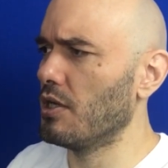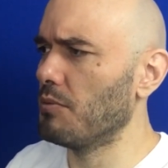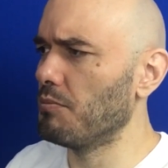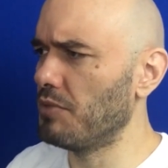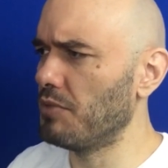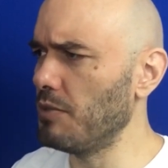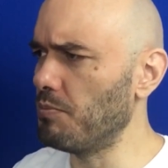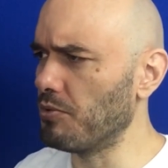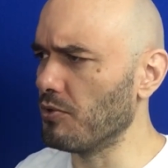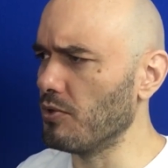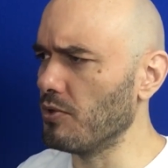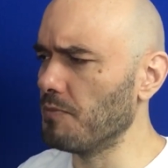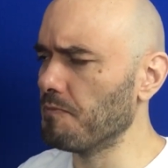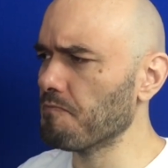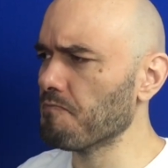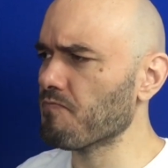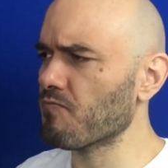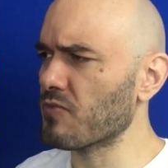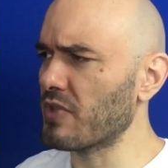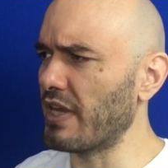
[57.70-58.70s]
people
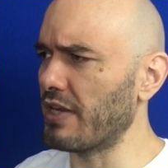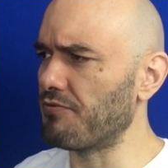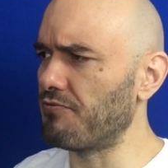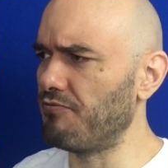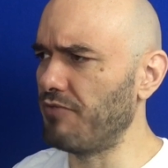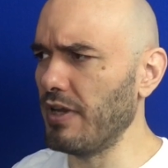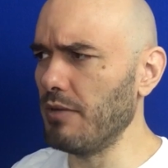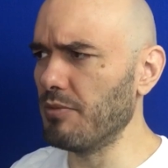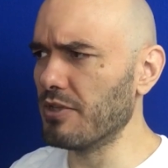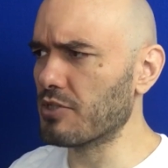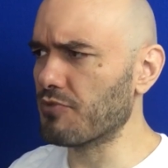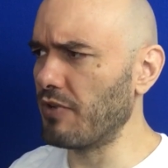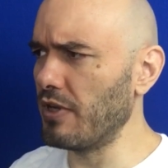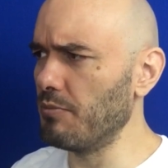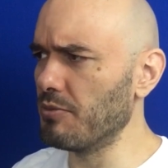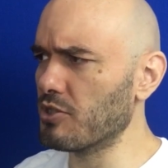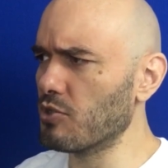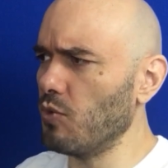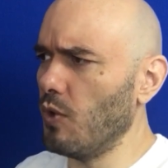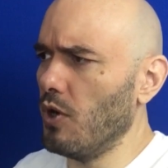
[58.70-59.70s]
that
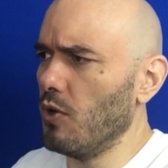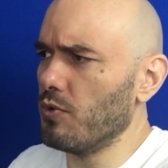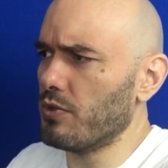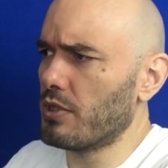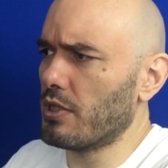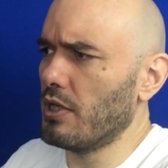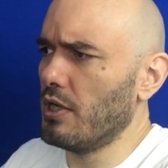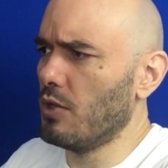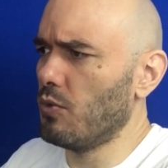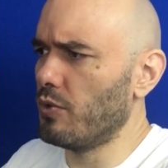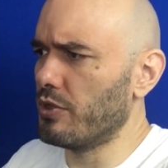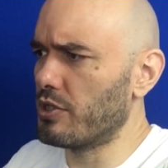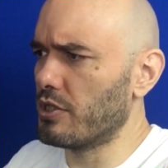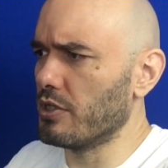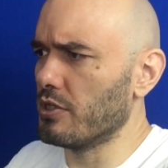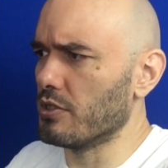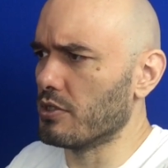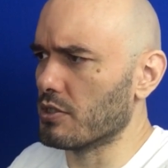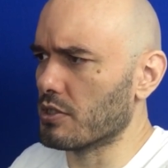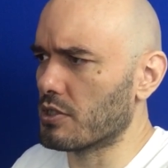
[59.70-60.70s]
famous quote, which
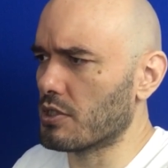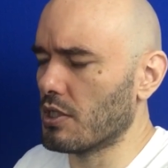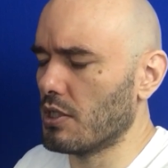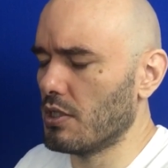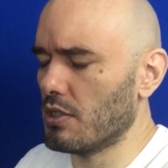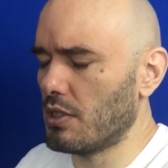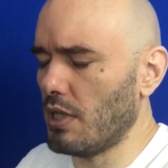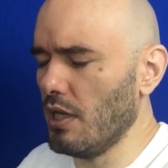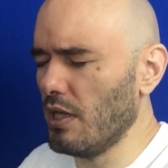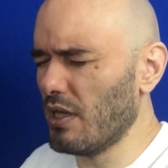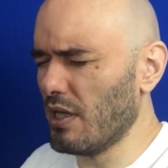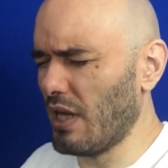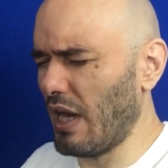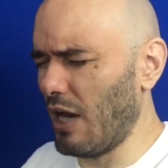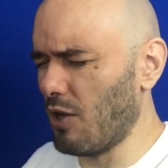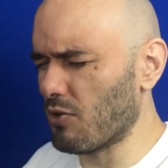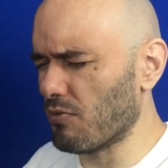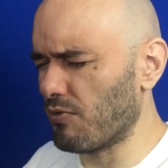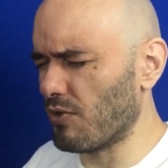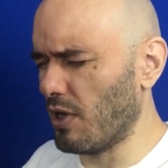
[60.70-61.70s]
is taken
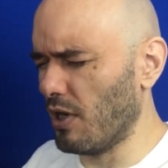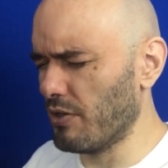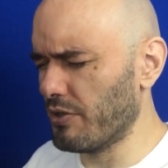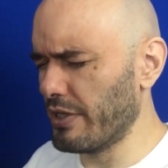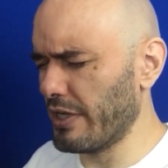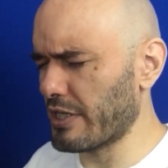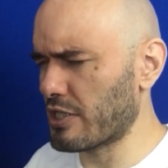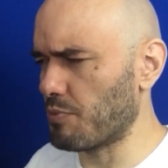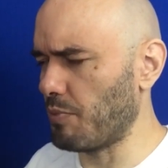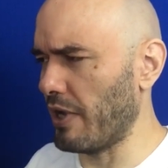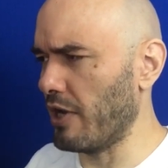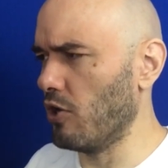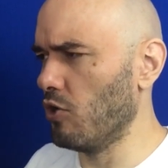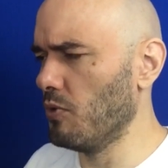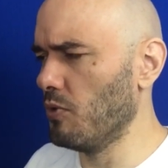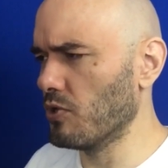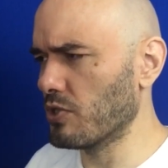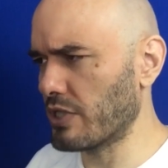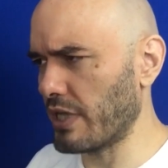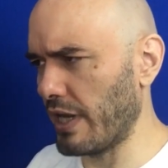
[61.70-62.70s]
out of context by
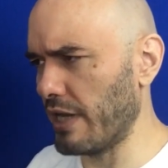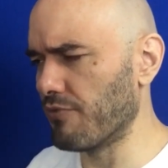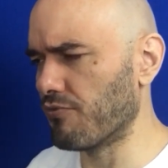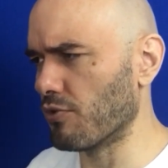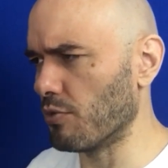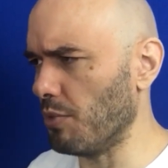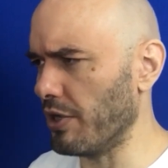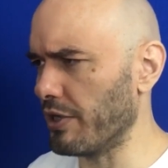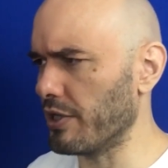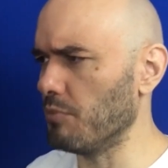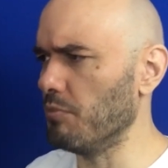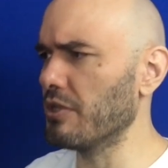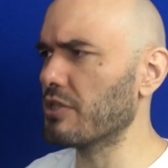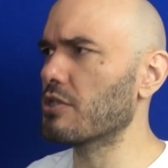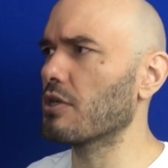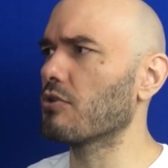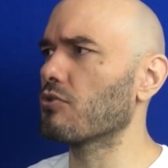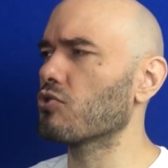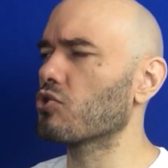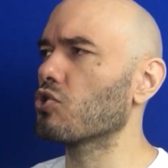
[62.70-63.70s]
almost everybody,
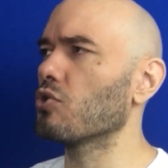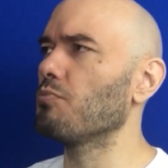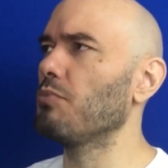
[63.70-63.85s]
misunderstood